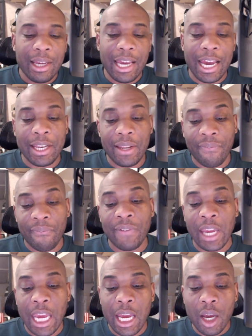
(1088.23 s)
"And the
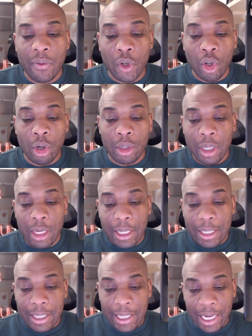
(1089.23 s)
fear of God
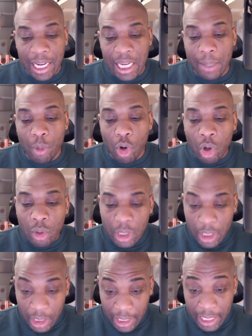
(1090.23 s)
came on the
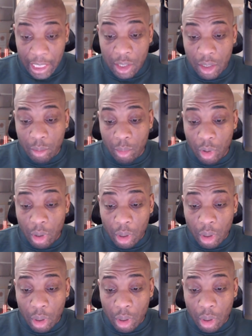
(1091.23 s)
kingdom